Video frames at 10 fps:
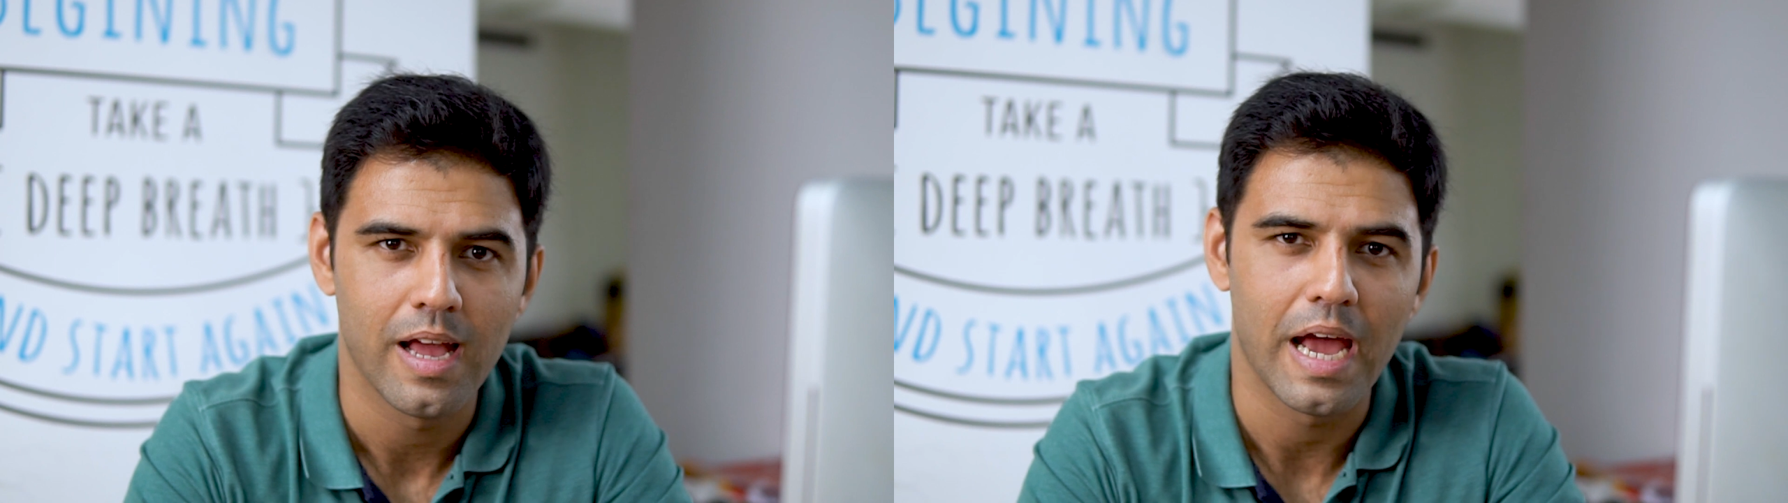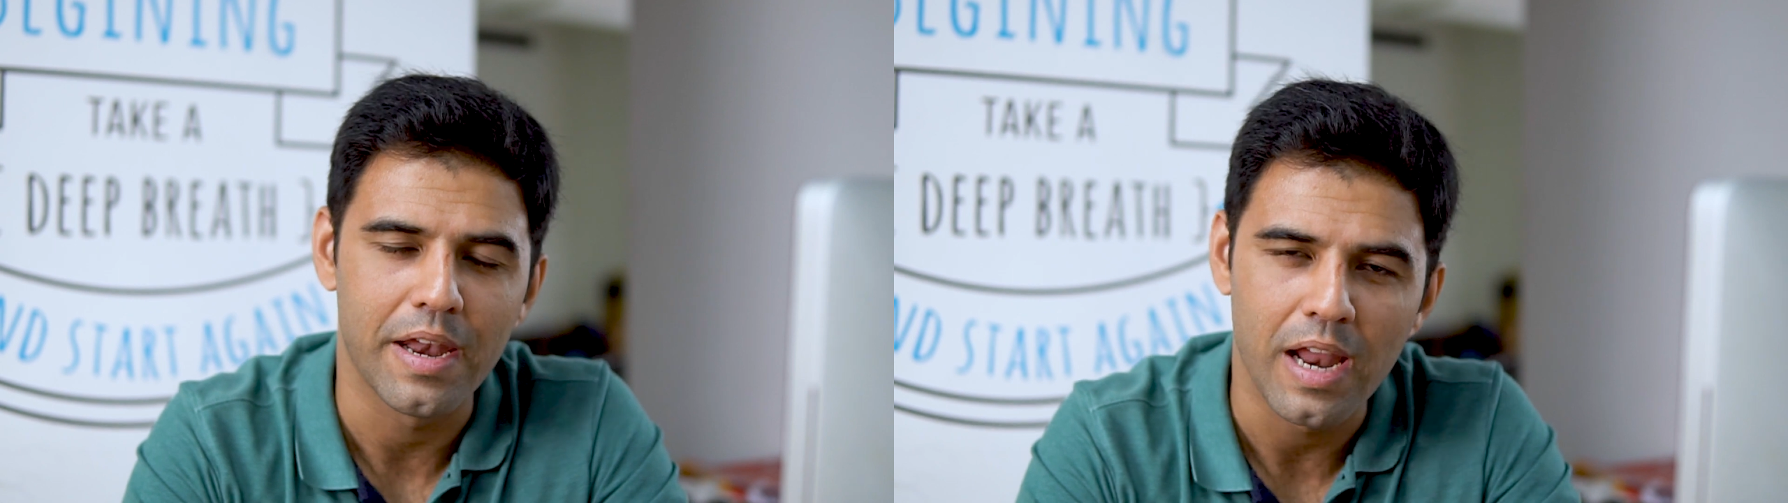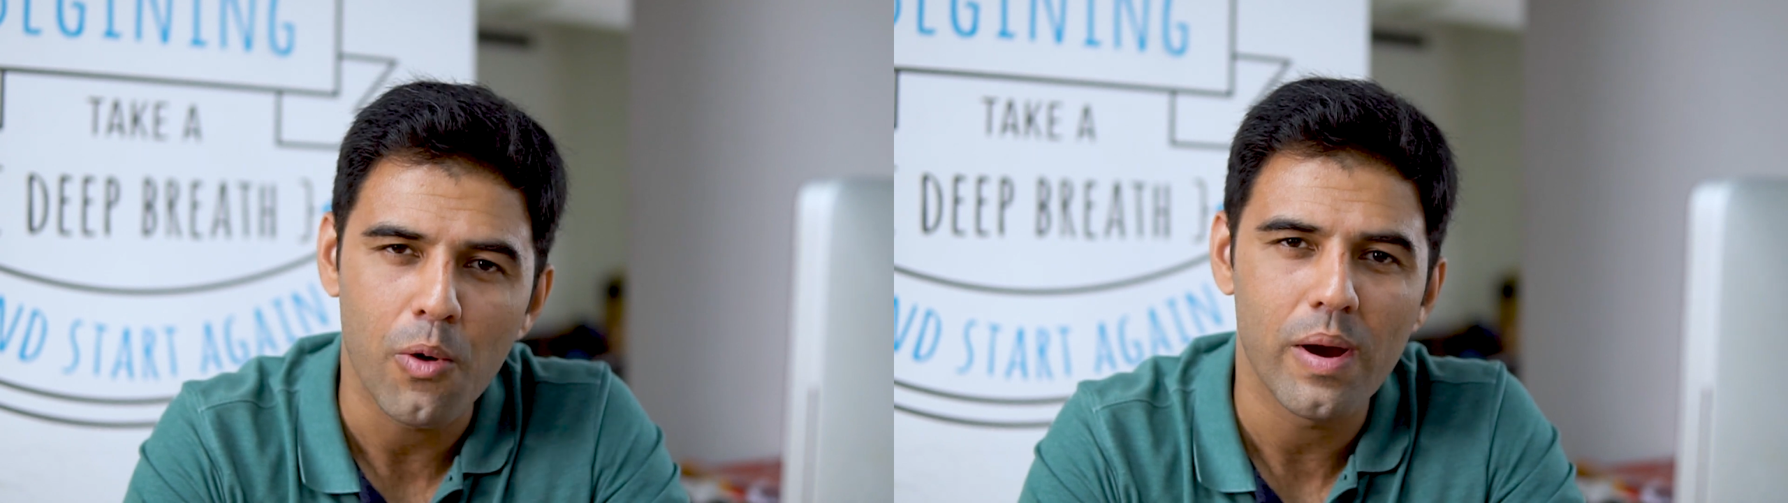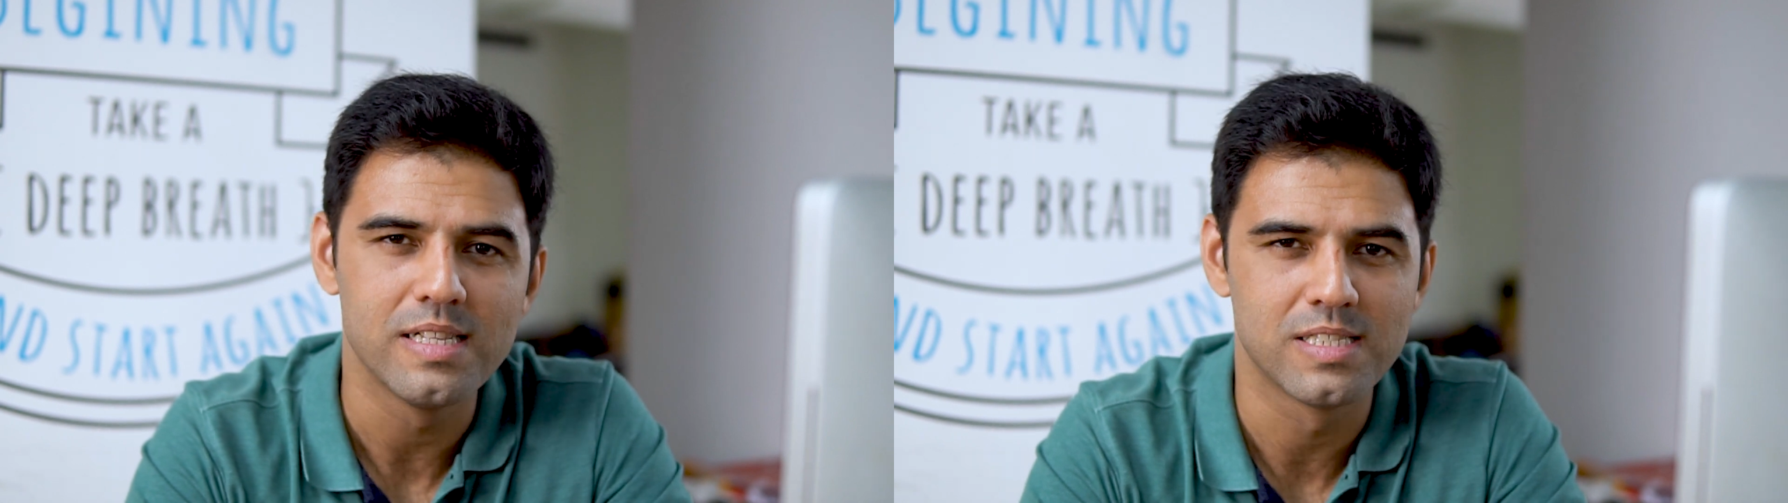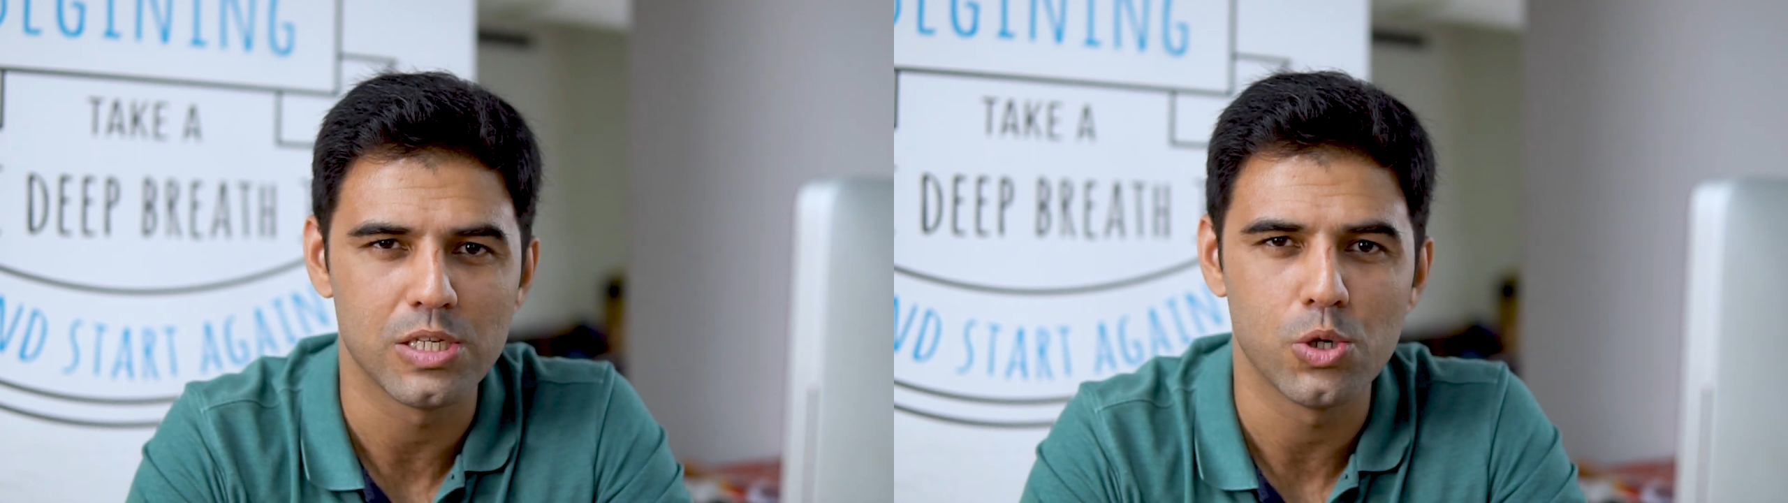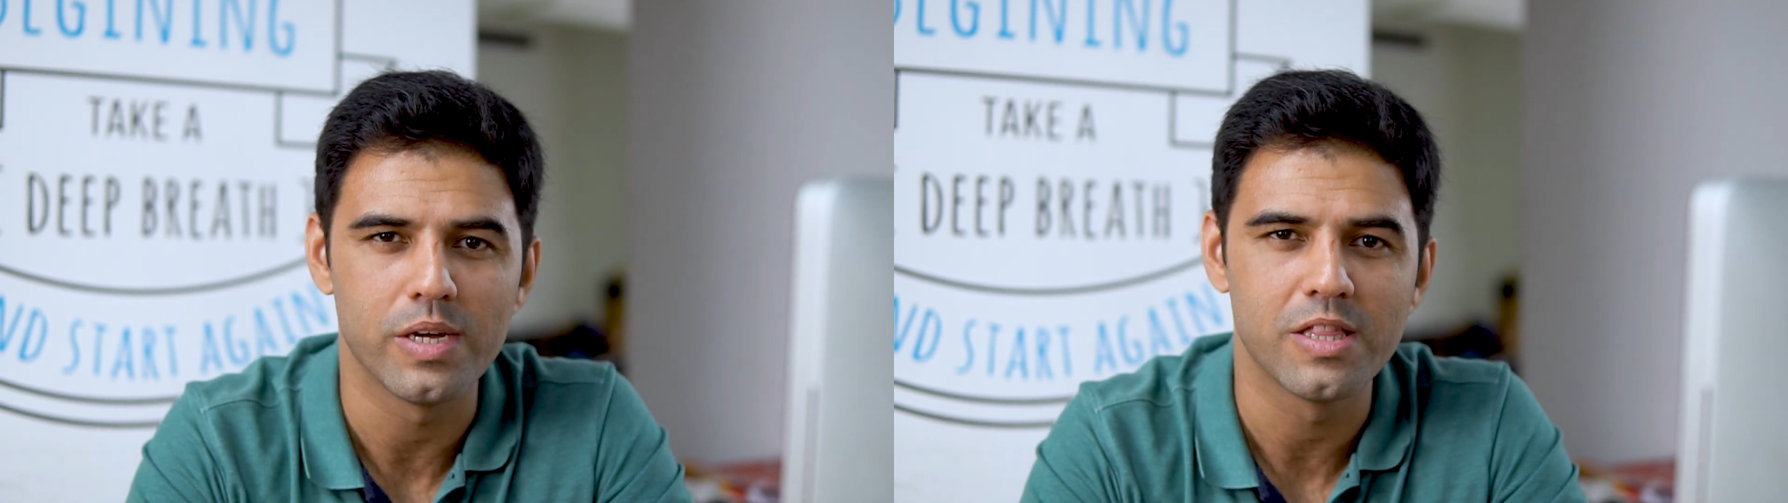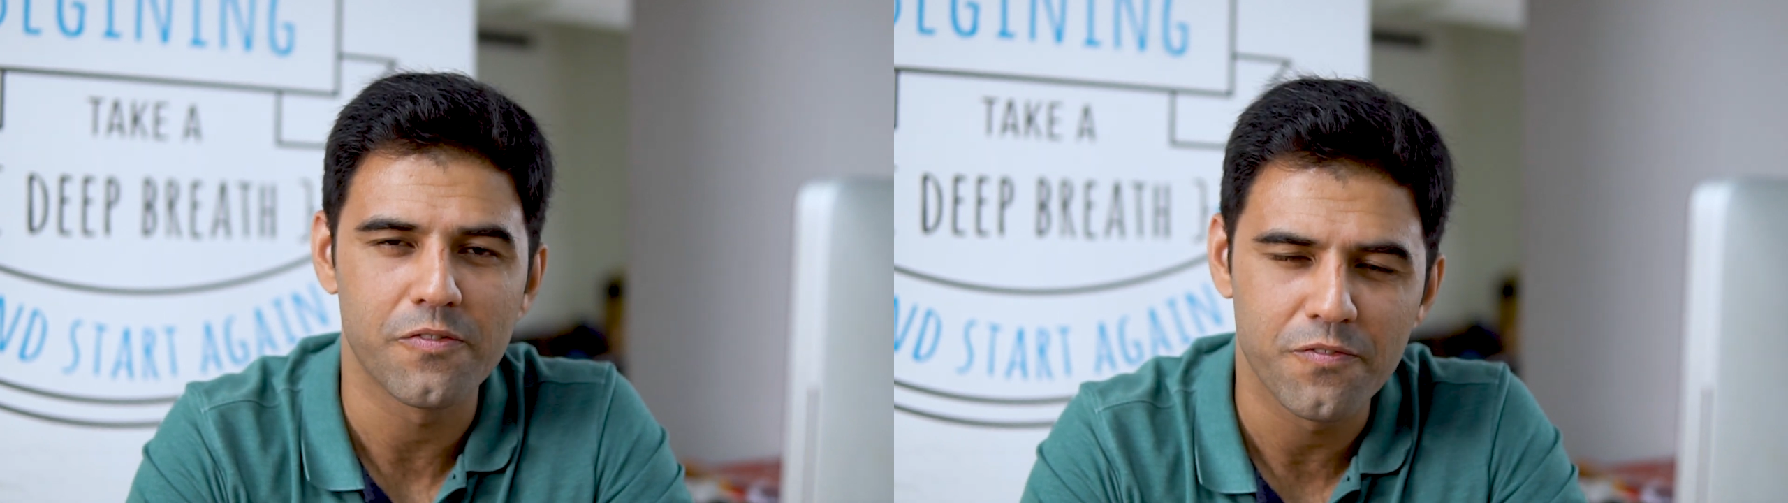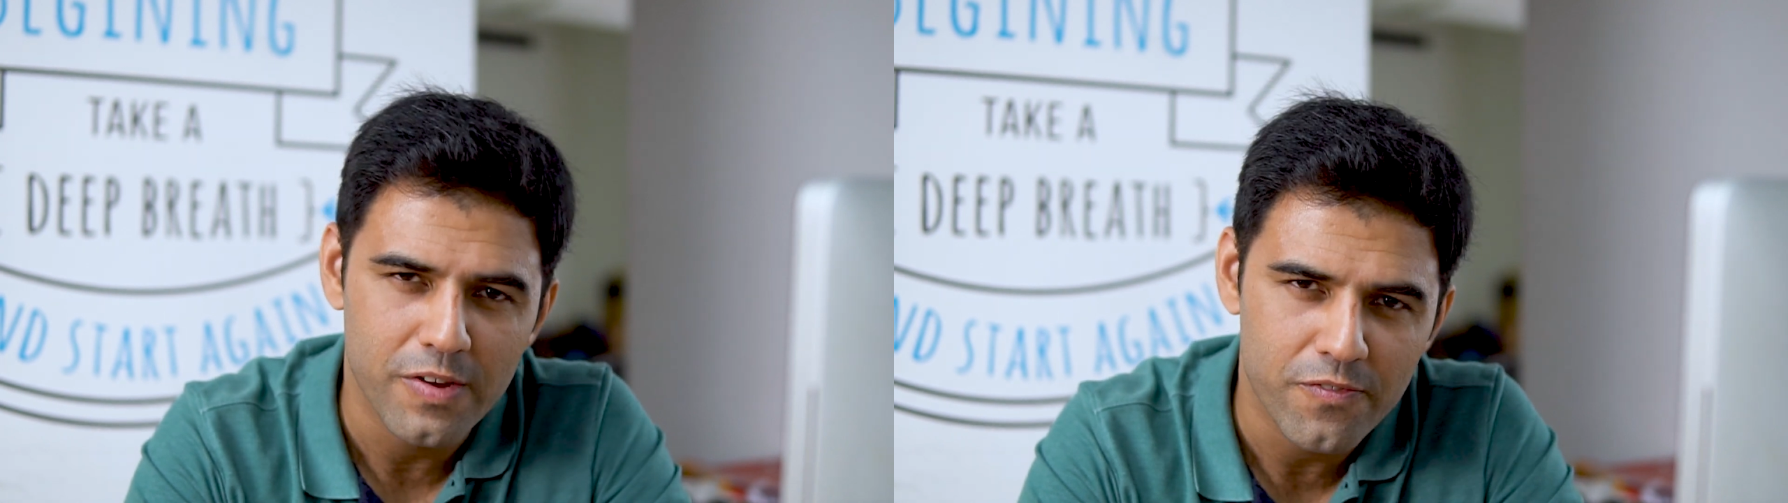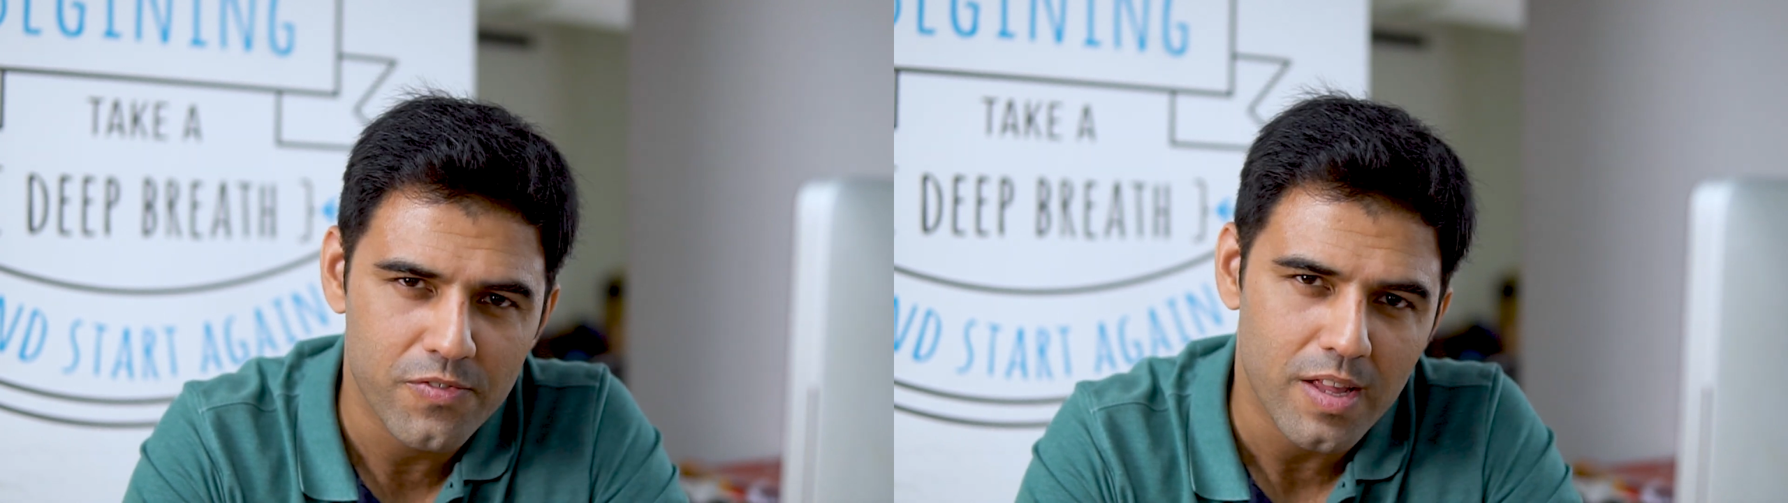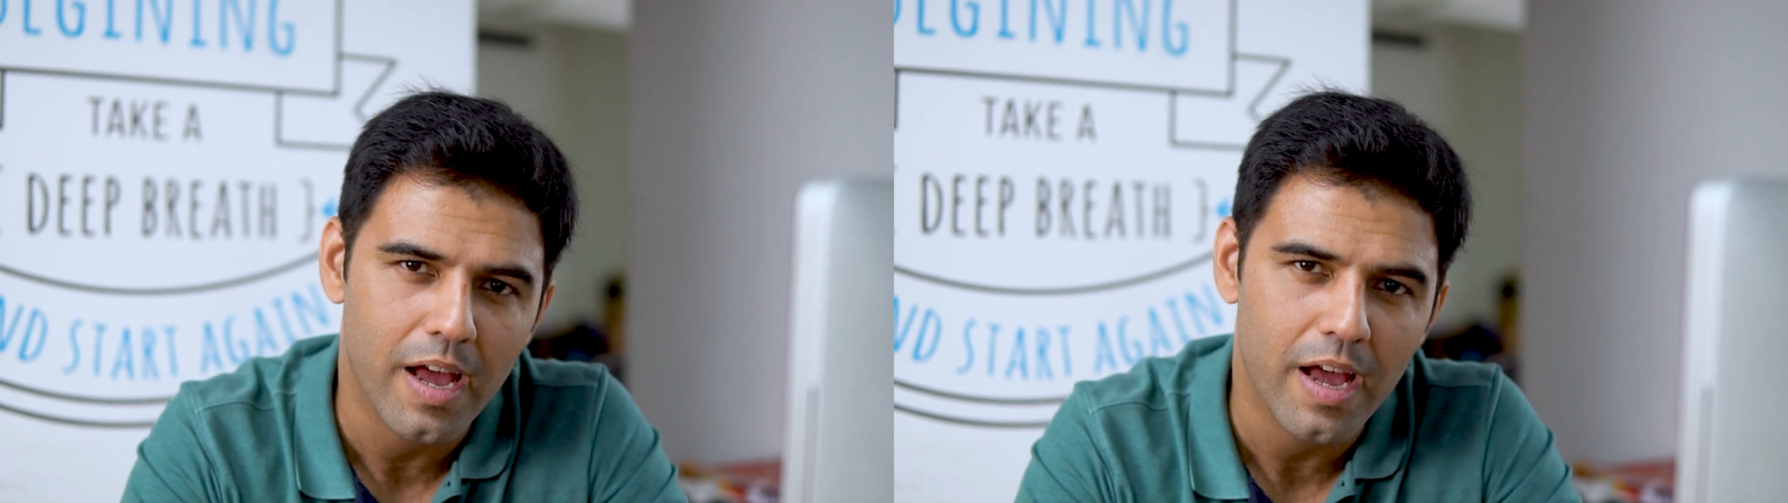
And now I'll see you in the fifth